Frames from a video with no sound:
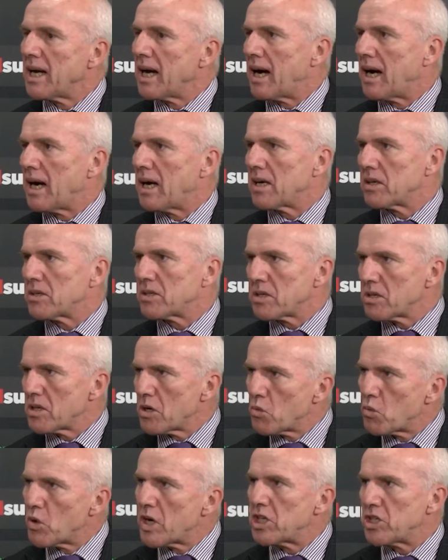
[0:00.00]
Uh,
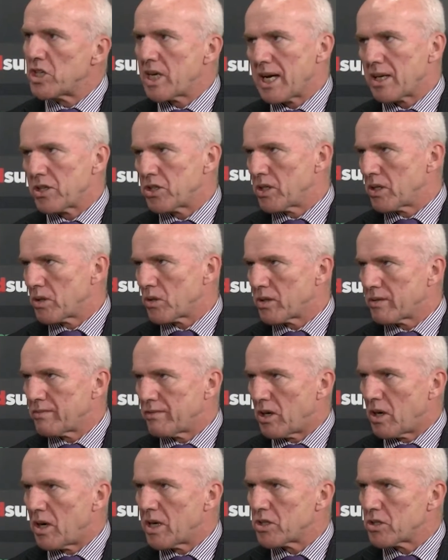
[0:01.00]
reach out to your
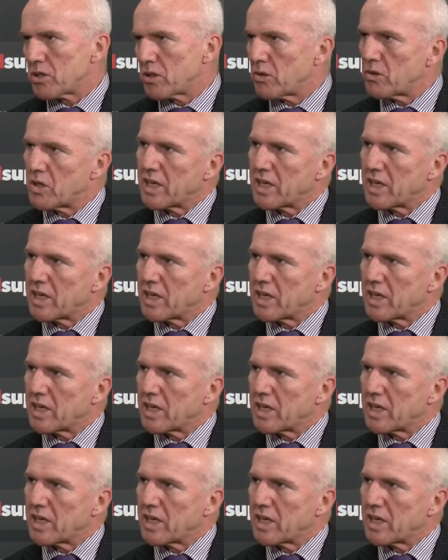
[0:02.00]
advisor,